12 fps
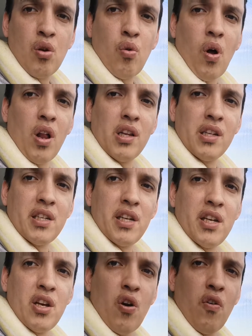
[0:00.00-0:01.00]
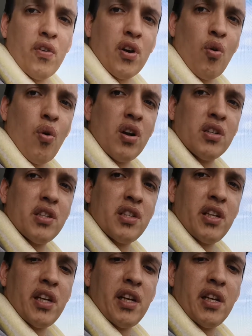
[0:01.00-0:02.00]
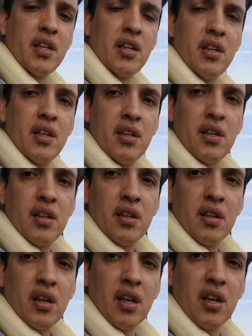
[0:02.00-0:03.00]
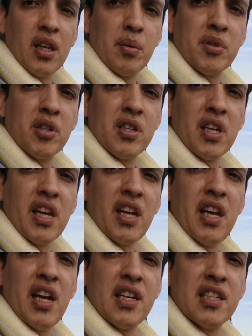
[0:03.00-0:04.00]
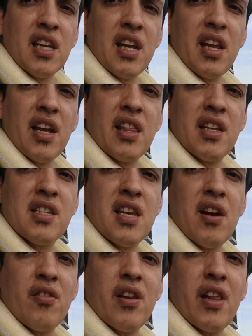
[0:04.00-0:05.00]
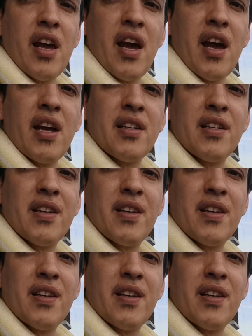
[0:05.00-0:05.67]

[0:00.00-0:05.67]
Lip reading: Quality over quantity. And Calypso's like, yes, I like the sound of that.